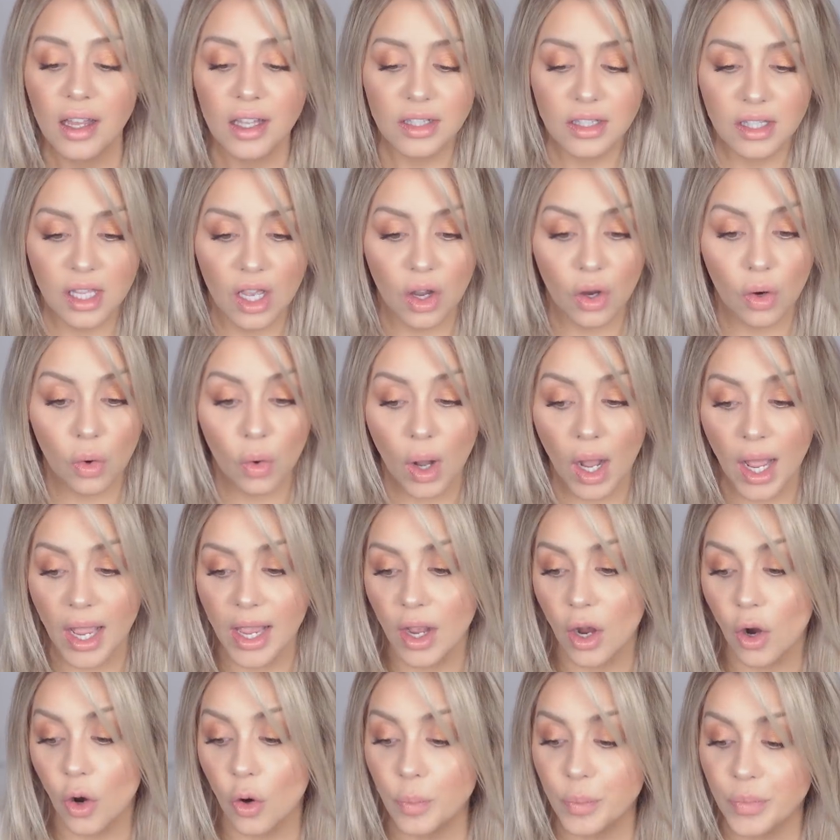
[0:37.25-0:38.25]
So I
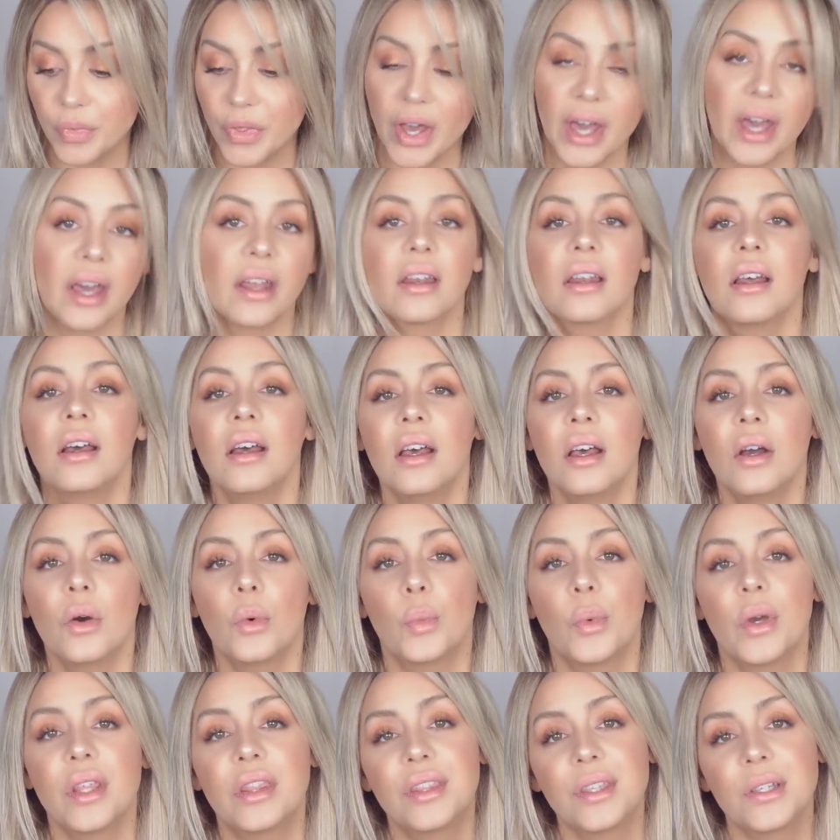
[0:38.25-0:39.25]
hope that
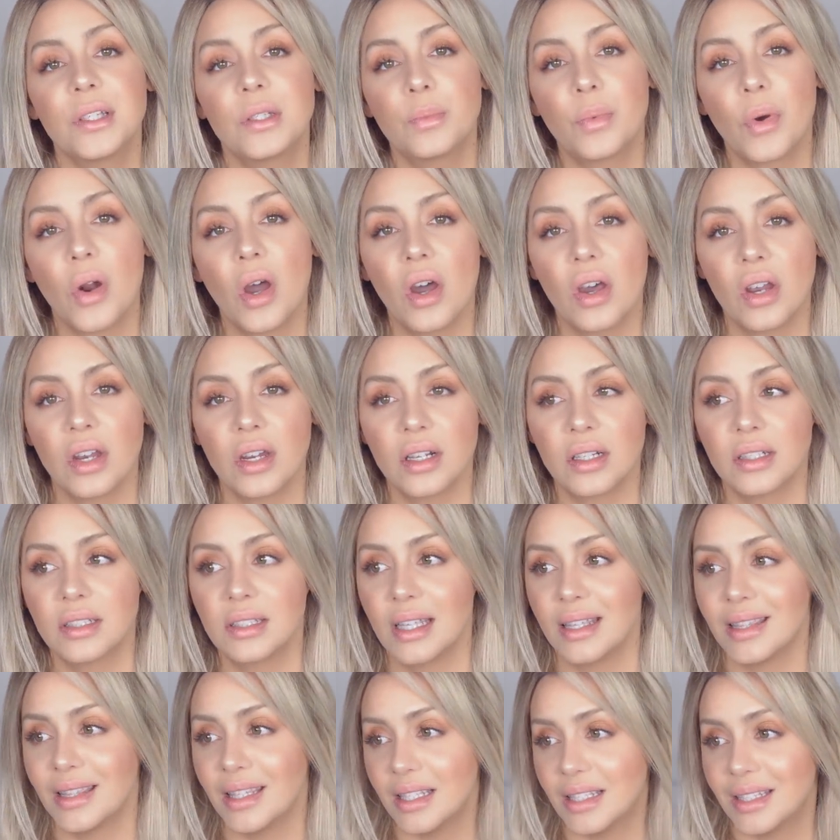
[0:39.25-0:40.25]
with these products
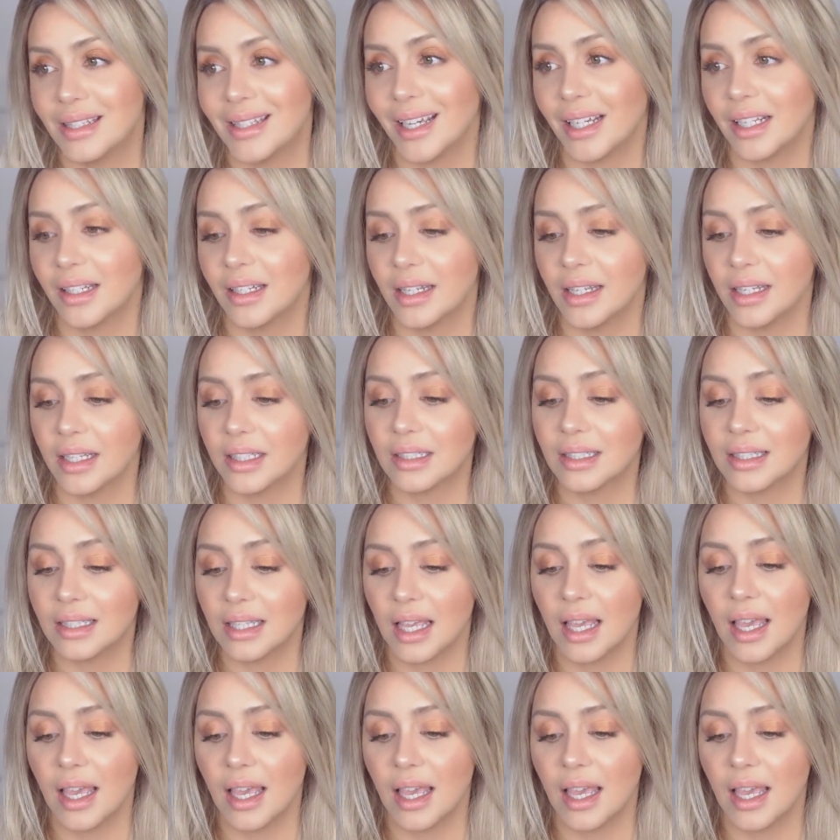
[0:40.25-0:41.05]
and these techniques